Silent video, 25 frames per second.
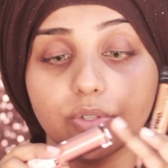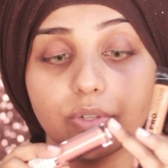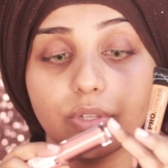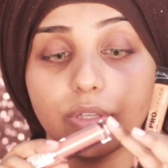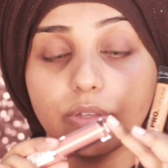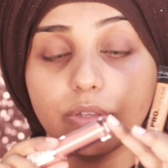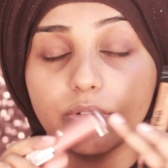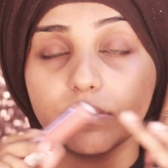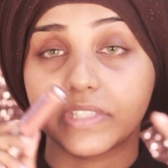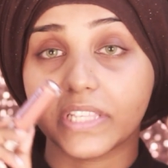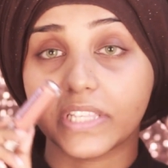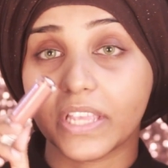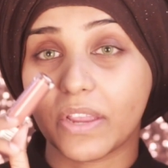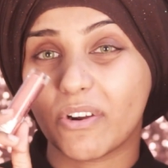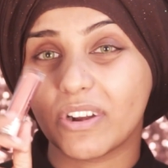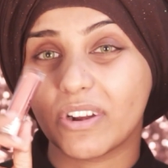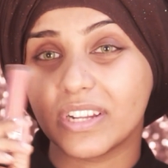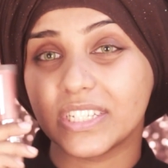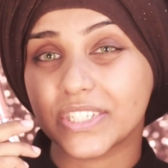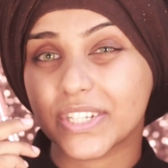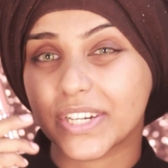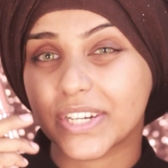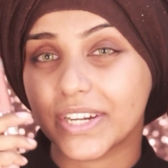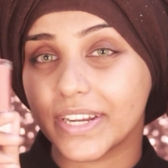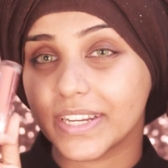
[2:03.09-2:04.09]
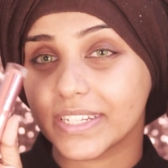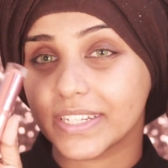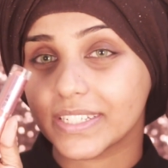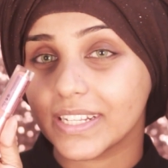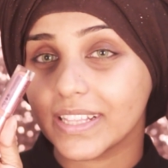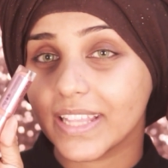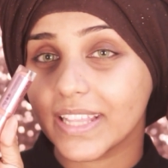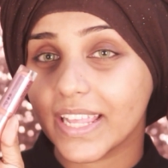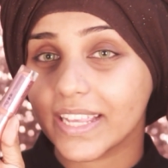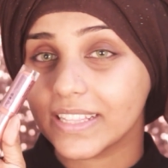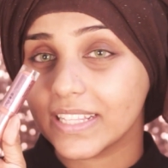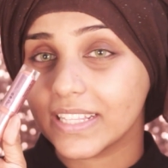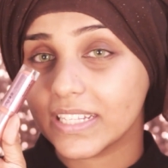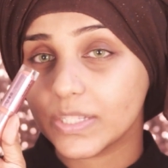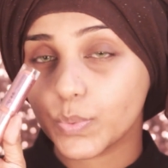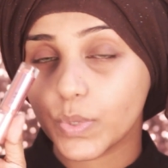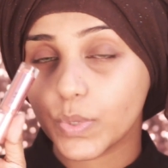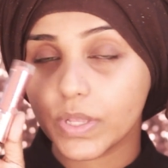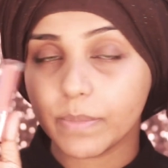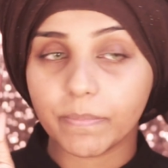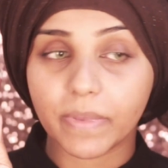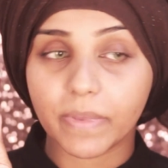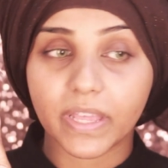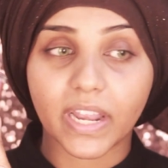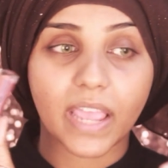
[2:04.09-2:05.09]
use the orange corrector like this
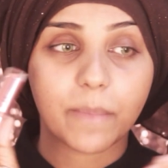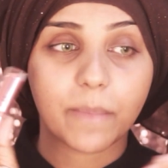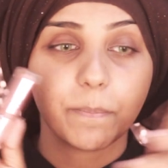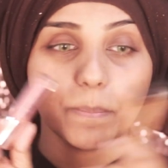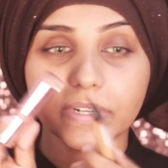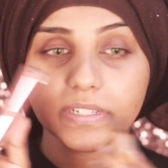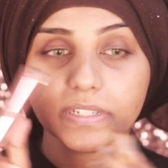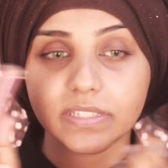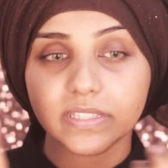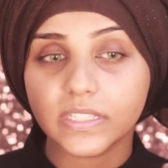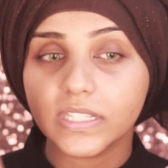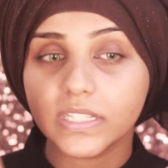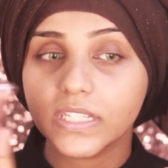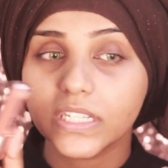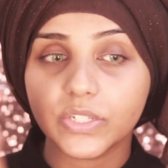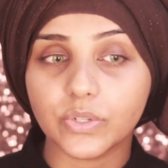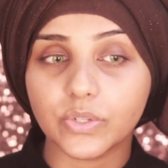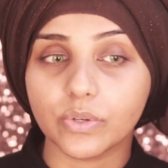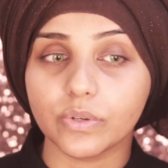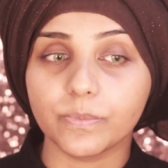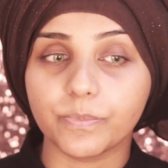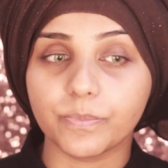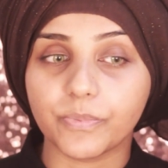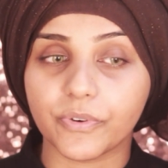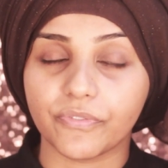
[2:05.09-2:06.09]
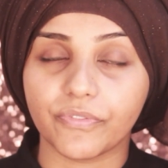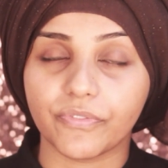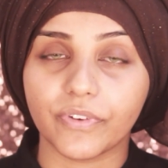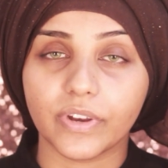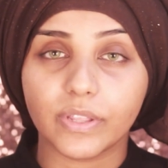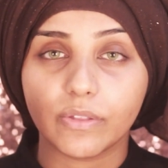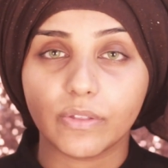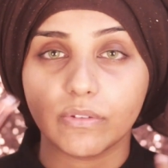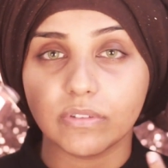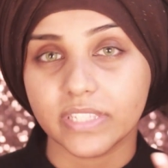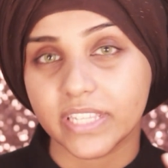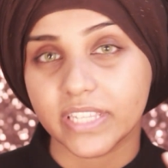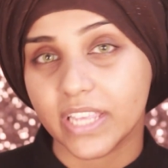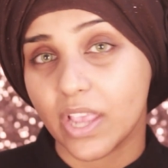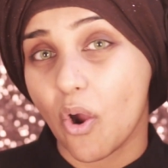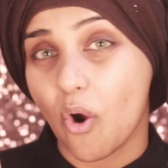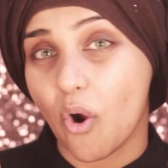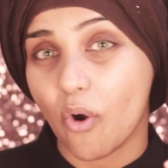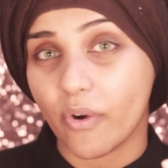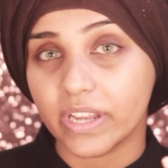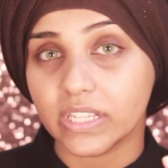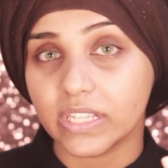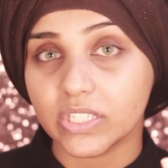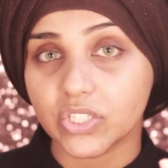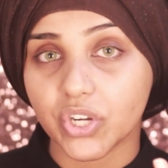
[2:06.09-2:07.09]
one, but I personally don't prefer using an
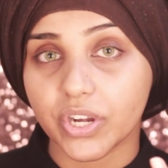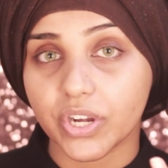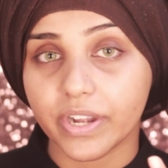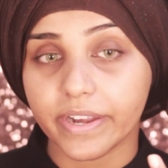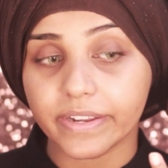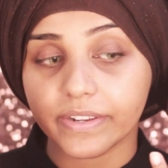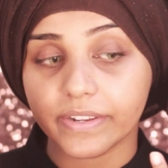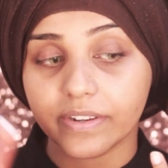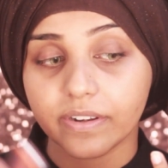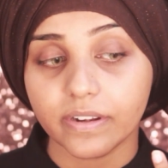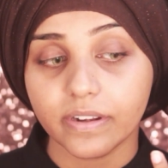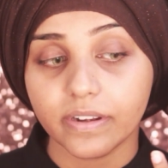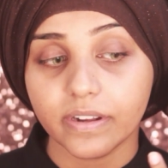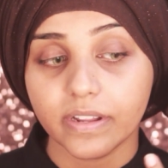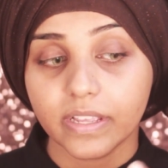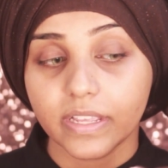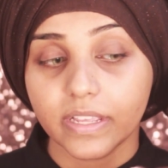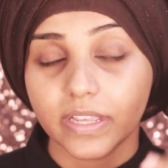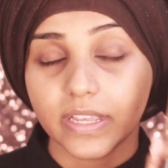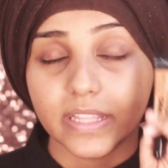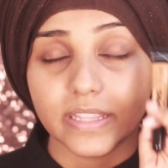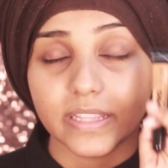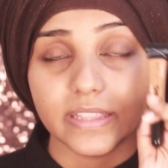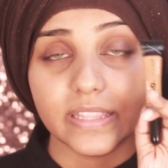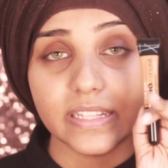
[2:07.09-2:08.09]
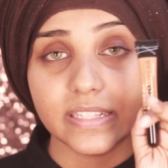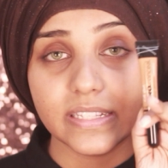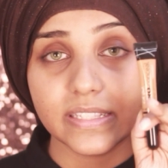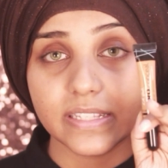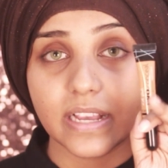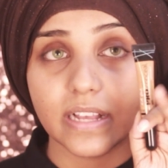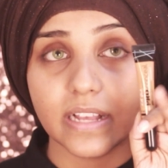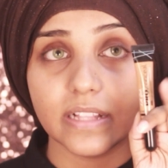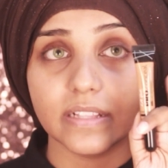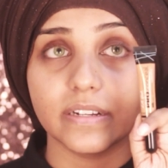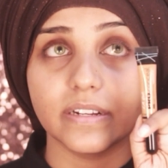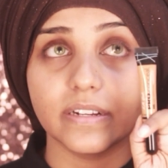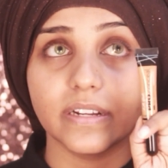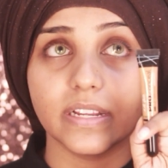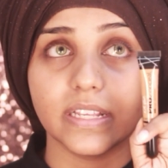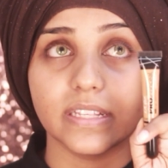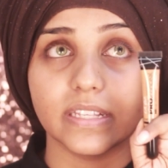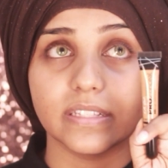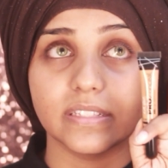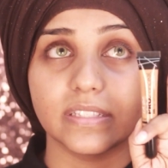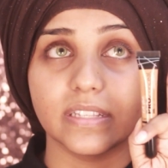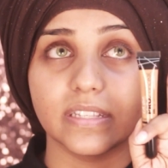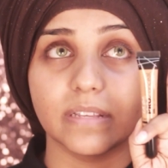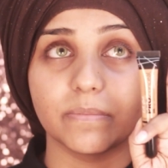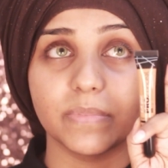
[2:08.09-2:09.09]
orange corrector. This color is
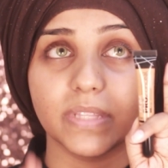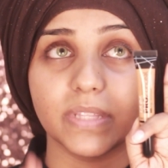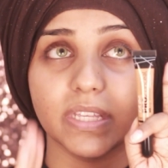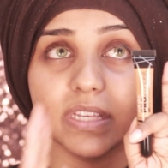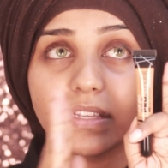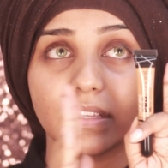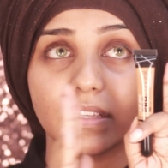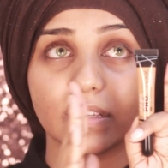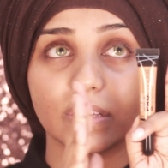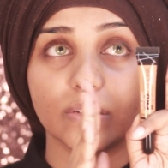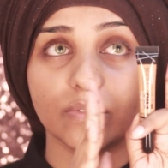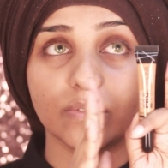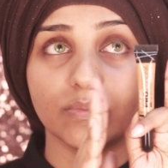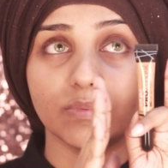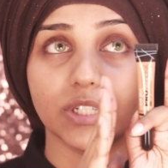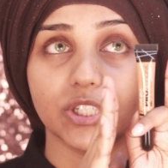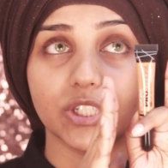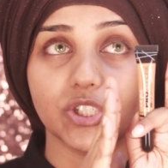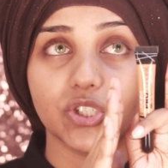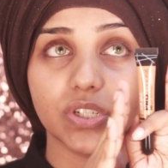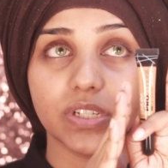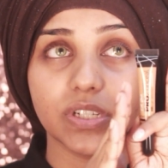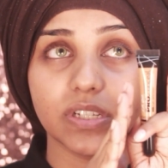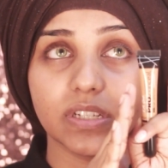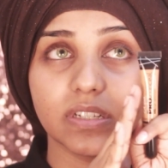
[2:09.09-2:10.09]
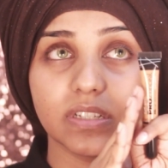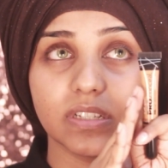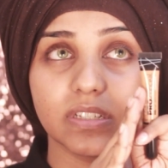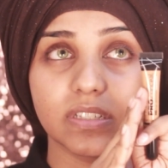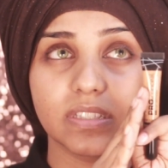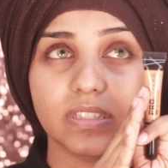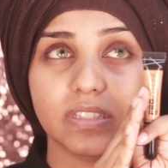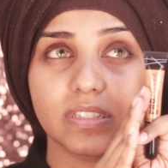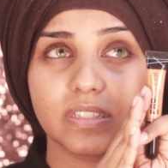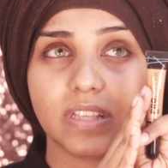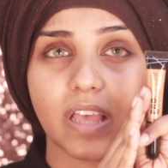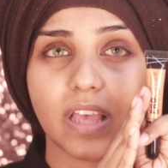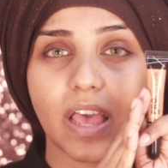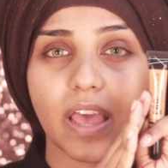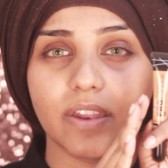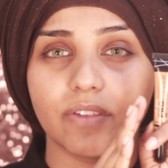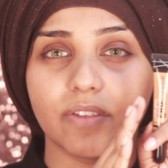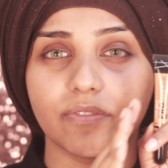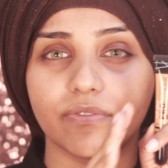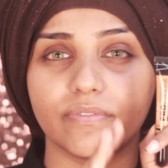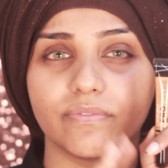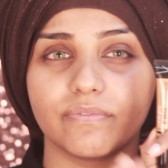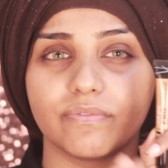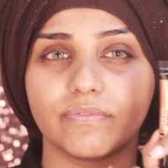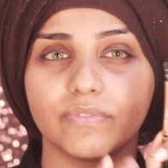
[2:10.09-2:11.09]
something which is kind of,
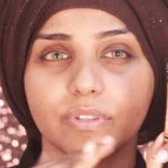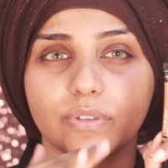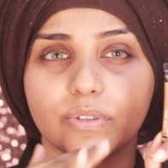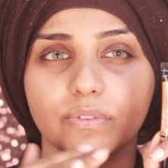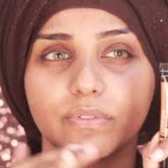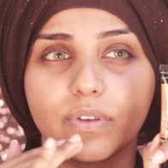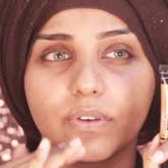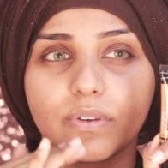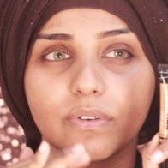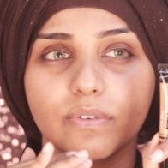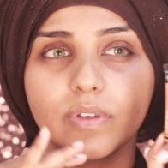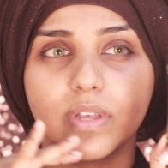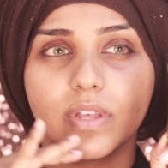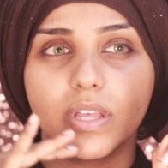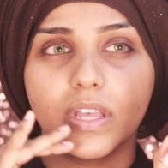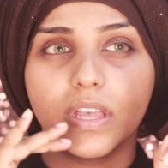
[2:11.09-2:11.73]
you know,